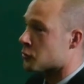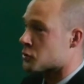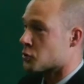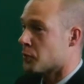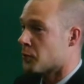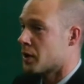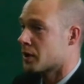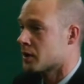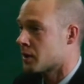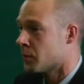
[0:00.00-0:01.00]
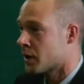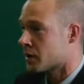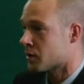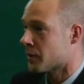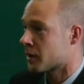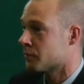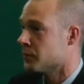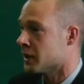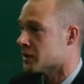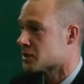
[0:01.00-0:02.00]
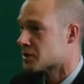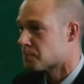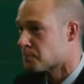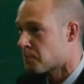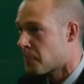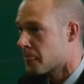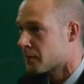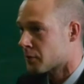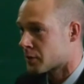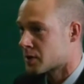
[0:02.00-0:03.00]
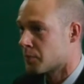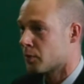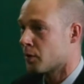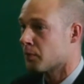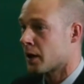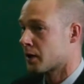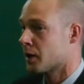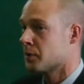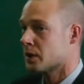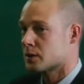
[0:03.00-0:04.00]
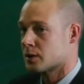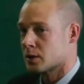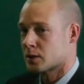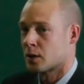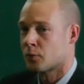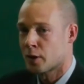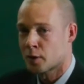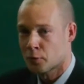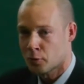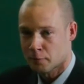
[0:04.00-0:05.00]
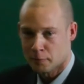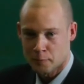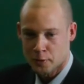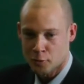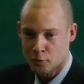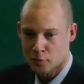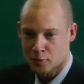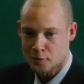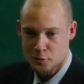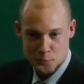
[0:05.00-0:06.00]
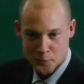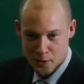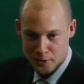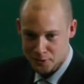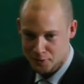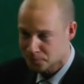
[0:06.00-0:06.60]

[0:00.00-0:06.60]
to the supermarket and buy a bag of beans. For example, black-eyed beans, these are available from the local supermarket.